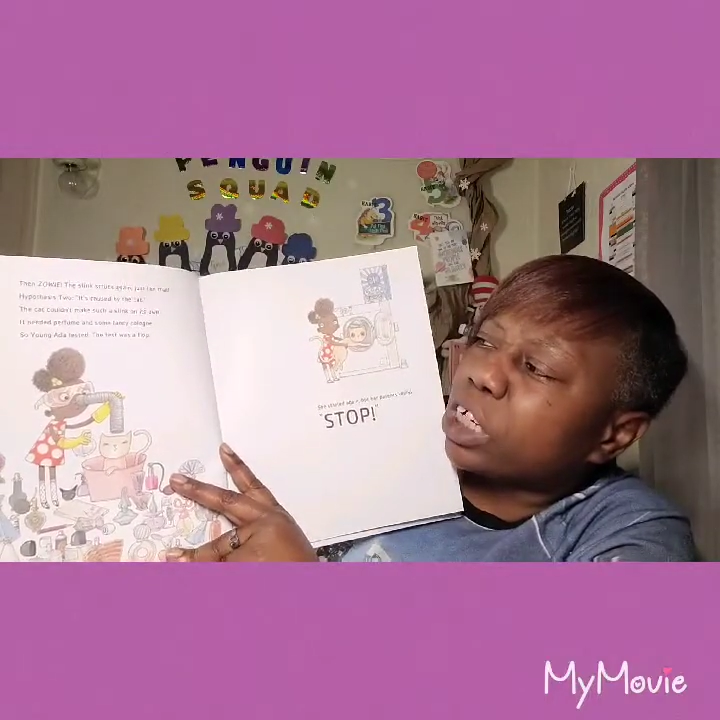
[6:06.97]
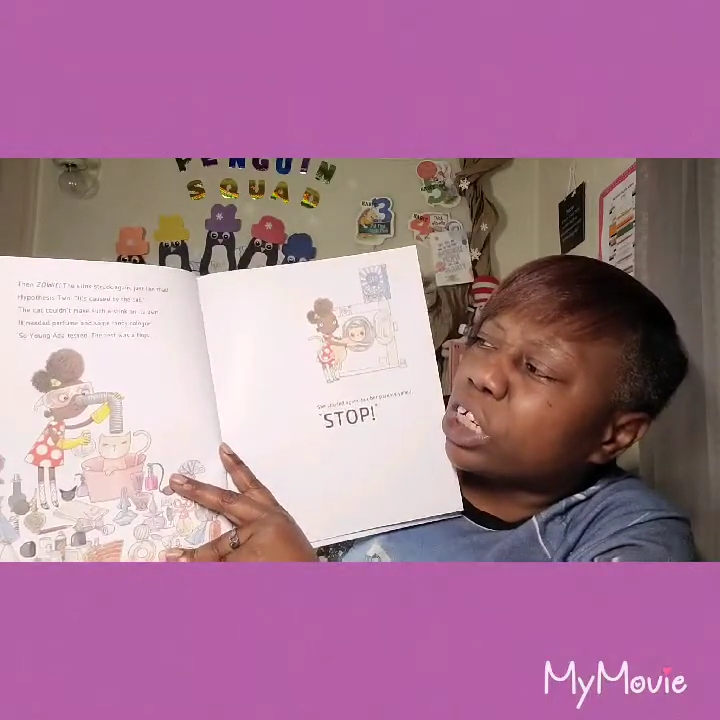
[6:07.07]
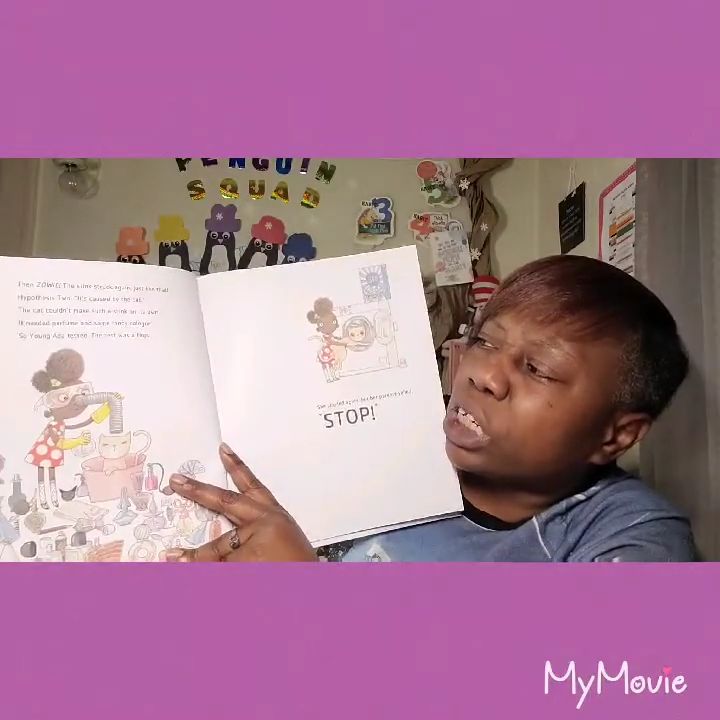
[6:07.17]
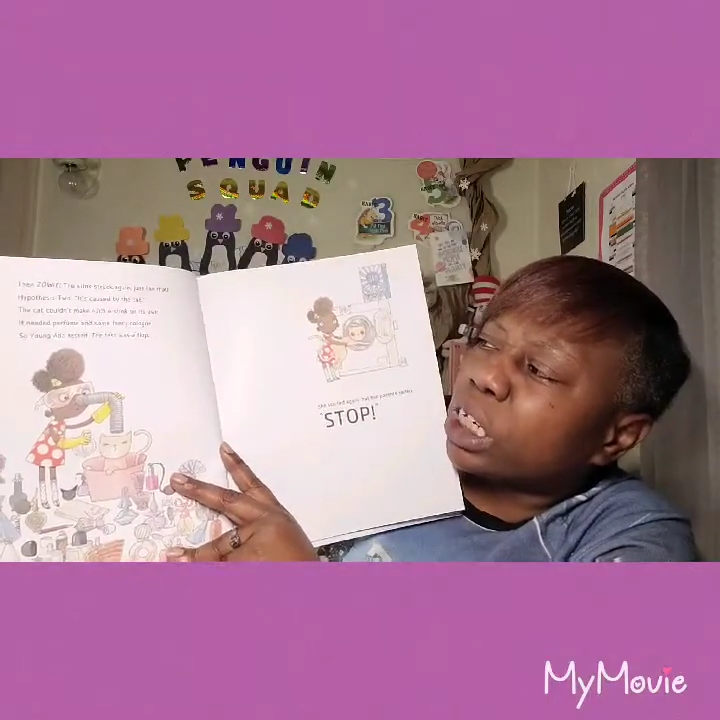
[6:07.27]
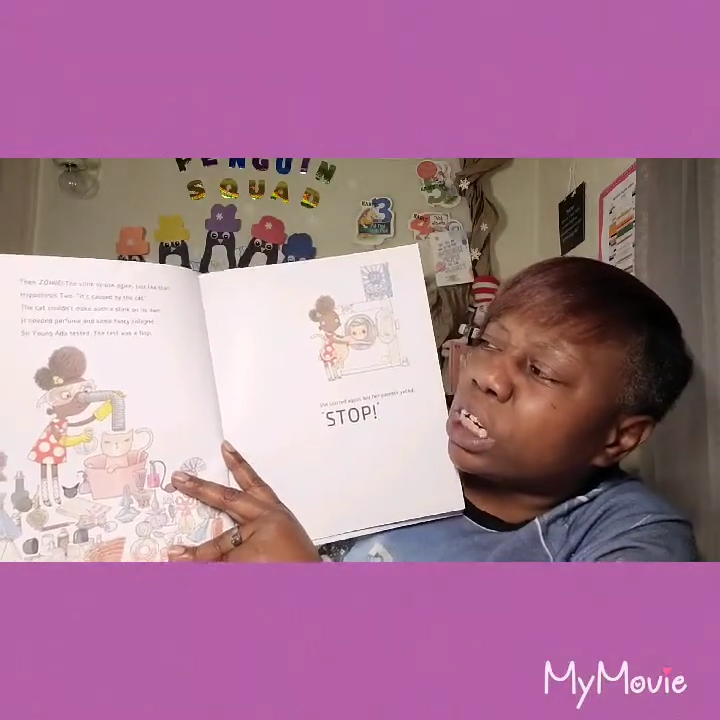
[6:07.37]
a
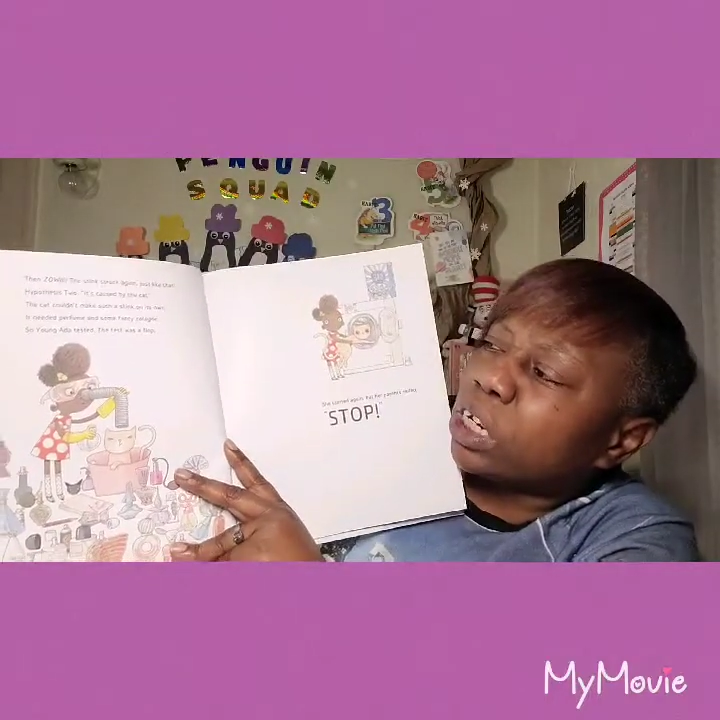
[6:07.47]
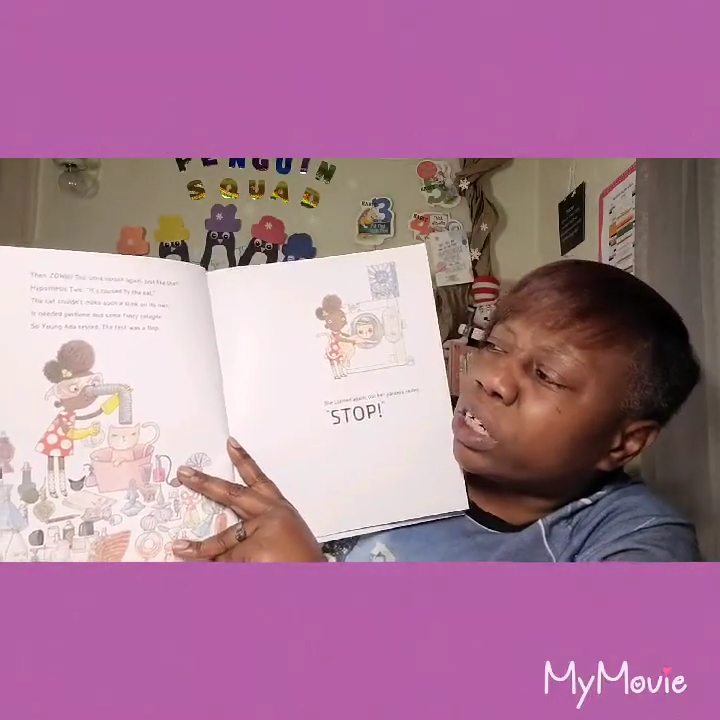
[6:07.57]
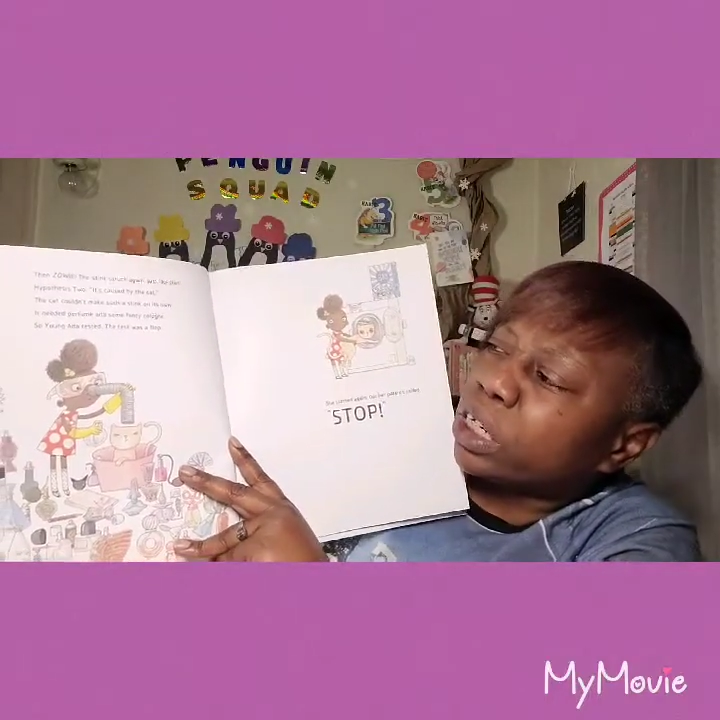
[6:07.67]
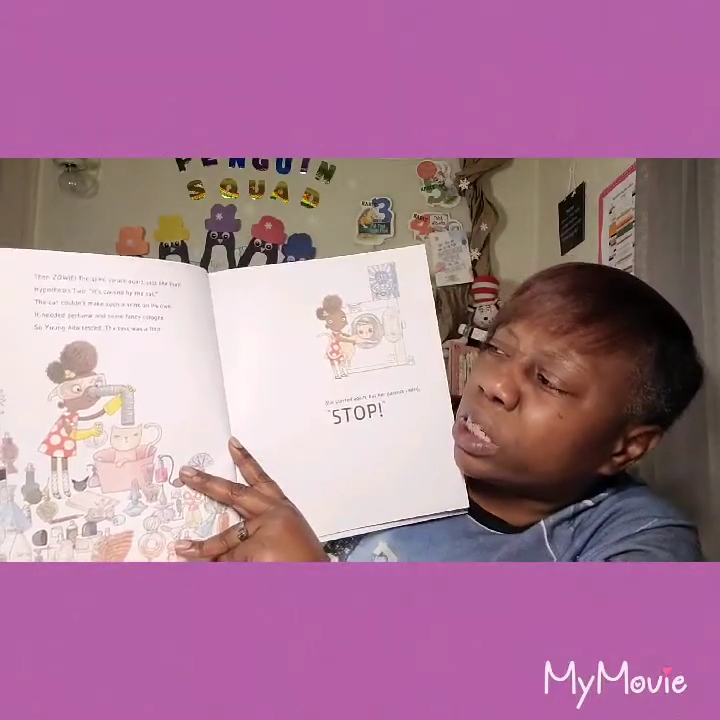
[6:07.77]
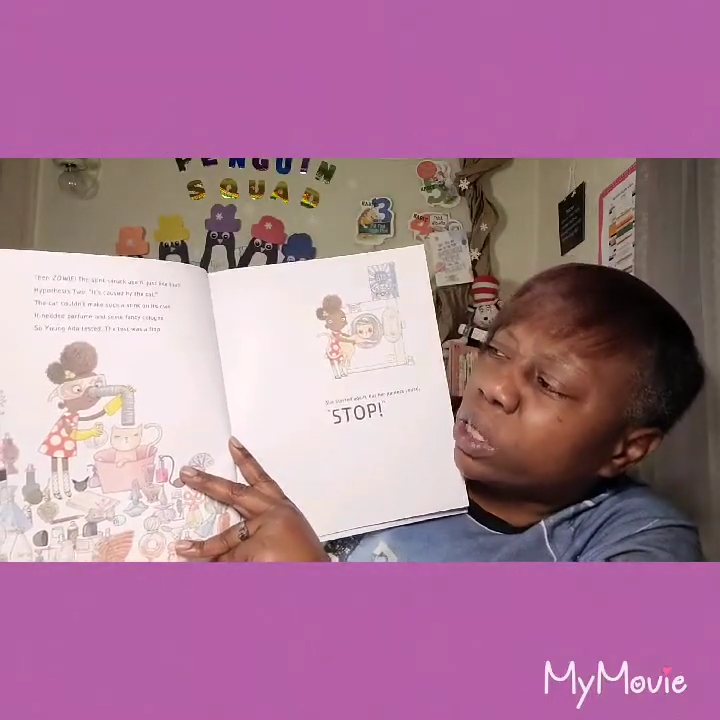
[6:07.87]
stink
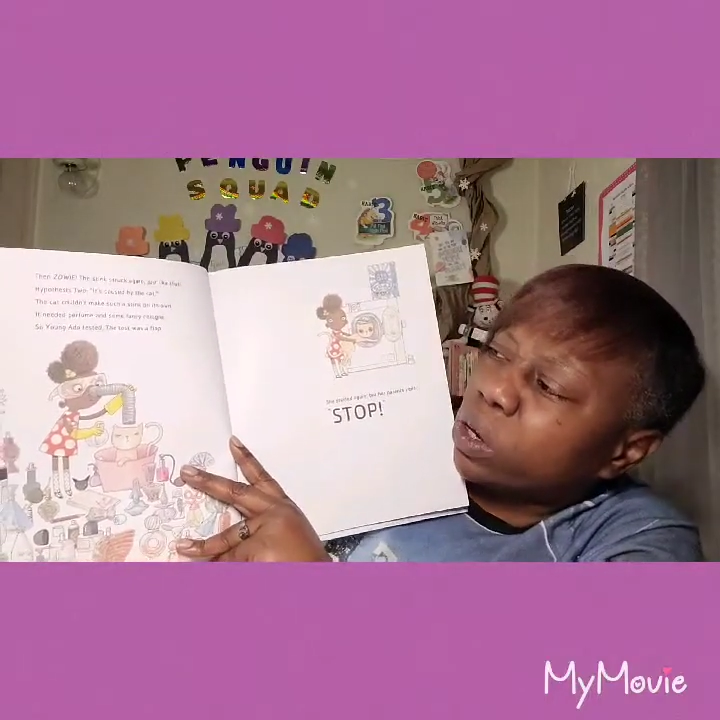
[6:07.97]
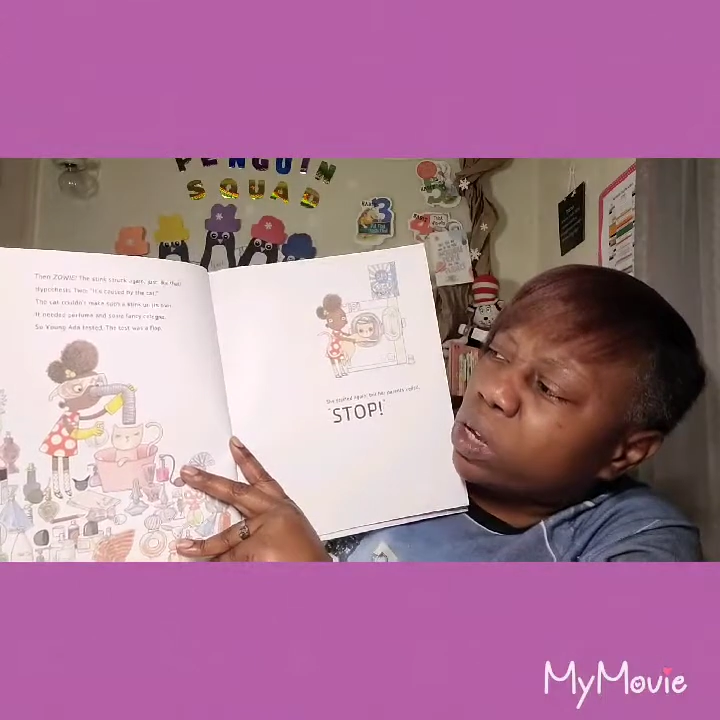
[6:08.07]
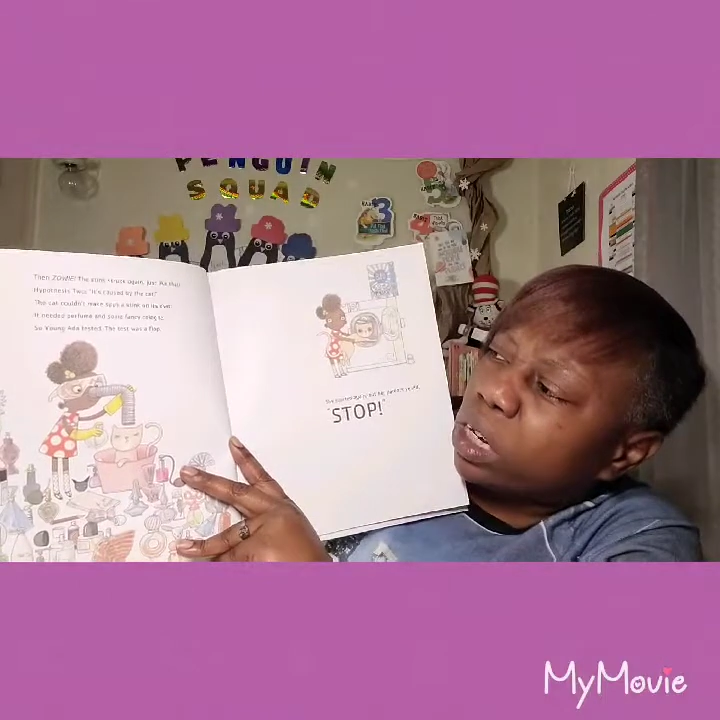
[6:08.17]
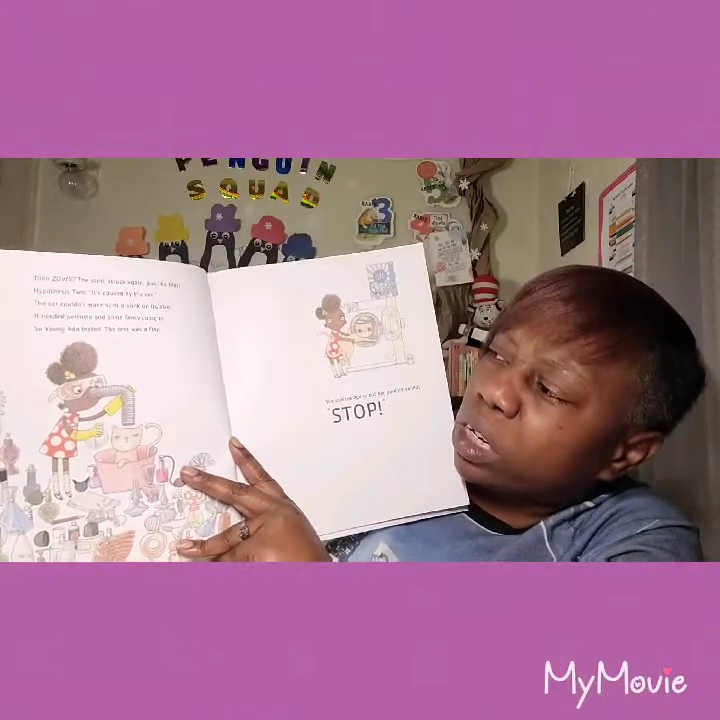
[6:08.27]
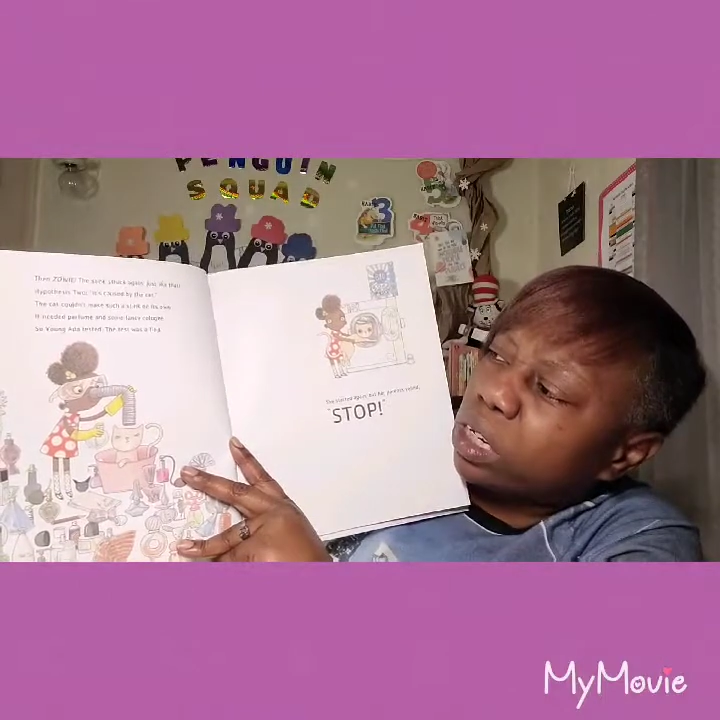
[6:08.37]
on its
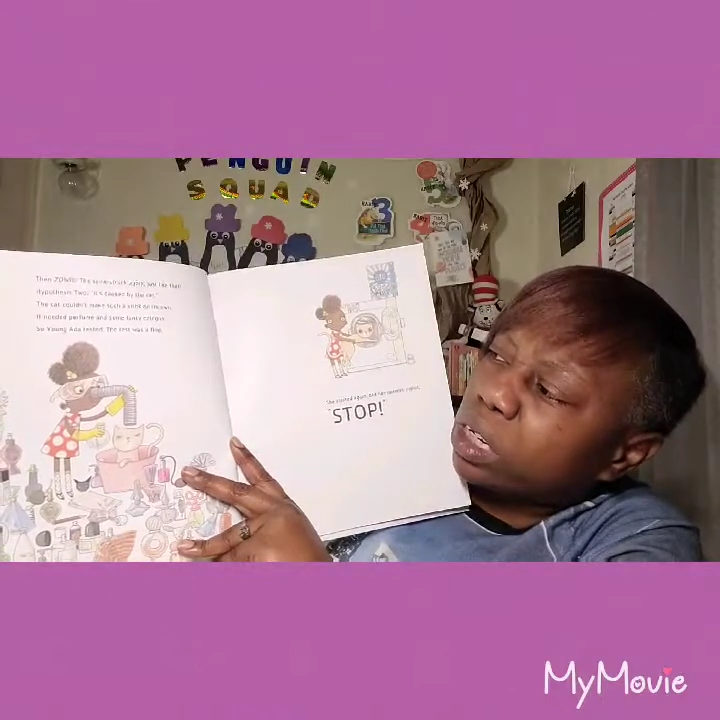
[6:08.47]
own.